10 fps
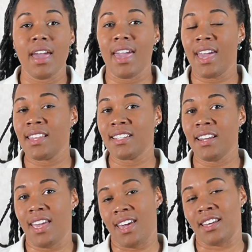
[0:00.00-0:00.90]
and
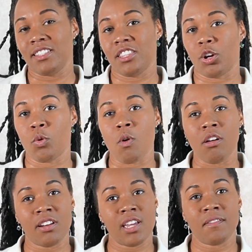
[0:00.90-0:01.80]
enhance the
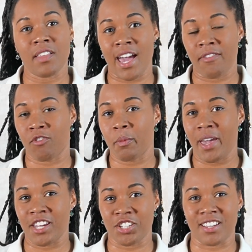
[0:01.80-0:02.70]
quality of life for
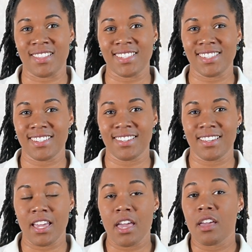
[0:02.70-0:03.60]
patients.
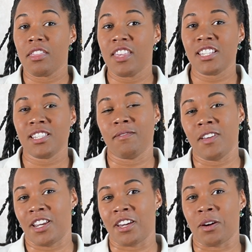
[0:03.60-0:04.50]
This
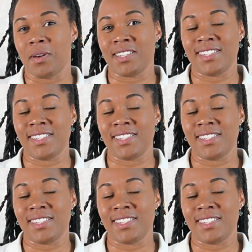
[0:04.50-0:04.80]
video is